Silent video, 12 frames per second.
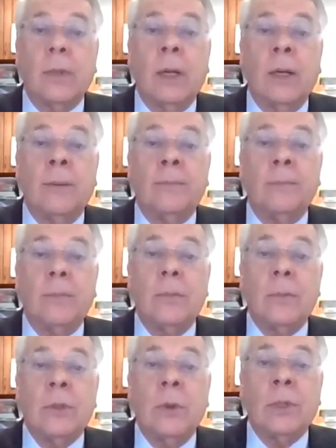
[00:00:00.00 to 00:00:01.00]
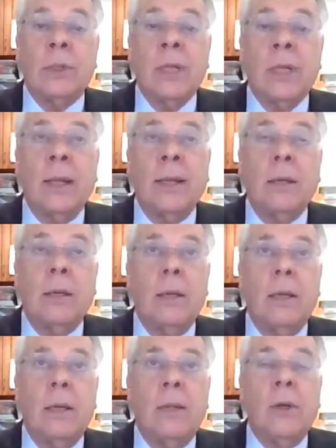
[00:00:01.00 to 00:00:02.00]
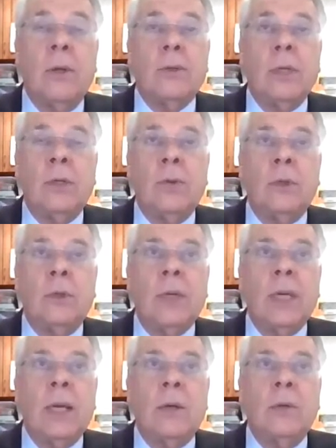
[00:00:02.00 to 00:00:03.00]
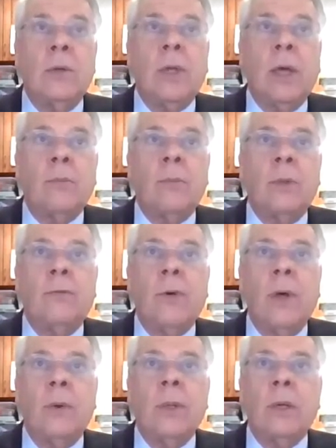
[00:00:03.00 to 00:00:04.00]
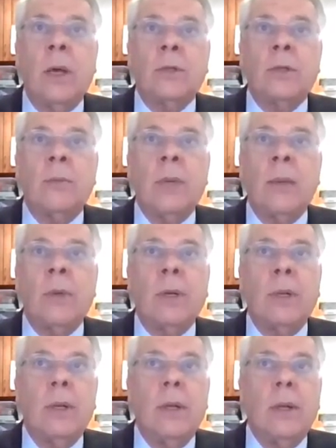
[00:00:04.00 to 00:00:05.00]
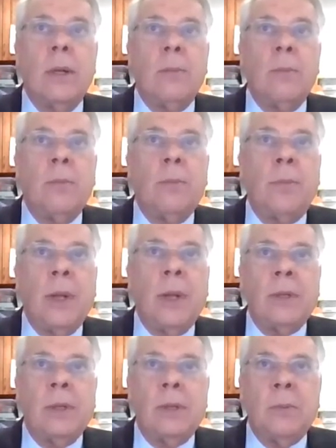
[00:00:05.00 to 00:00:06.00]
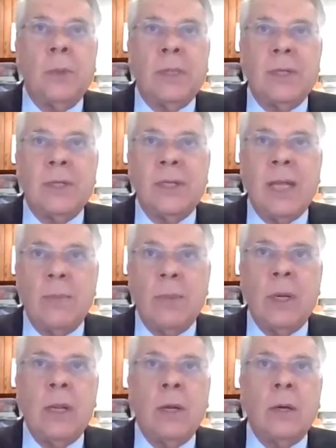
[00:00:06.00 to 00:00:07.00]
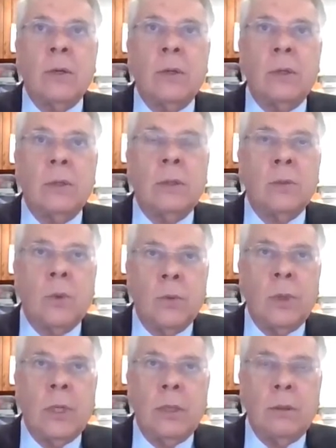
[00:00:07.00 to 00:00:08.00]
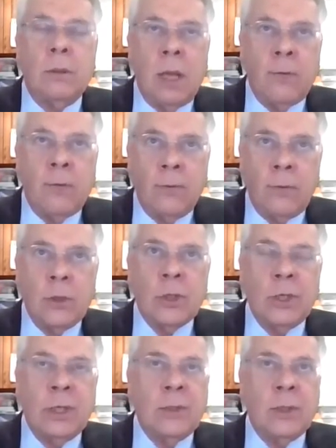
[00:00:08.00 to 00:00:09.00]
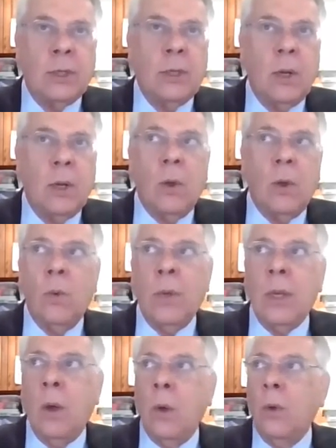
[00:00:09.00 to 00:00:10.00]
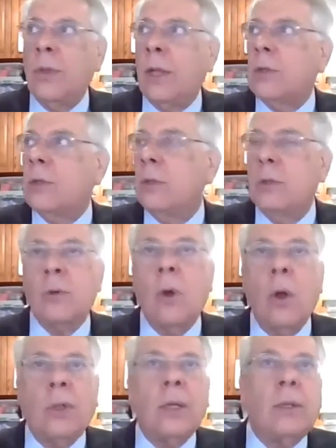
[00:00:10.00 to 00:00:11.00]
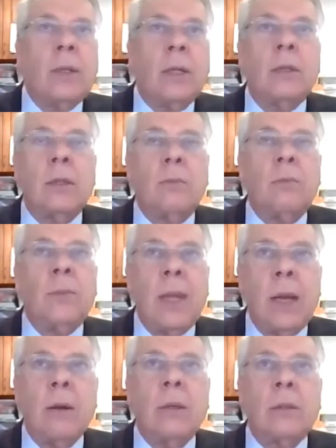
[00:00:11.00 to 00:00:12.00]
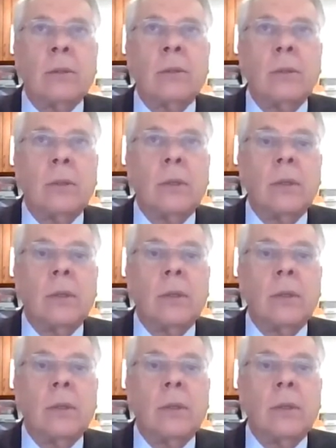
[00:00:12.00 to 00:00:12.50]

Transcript: So it's not like those you can't do that and be following God's commandment. But the statement here is one we have in our vision is that we hold that strongly, that parents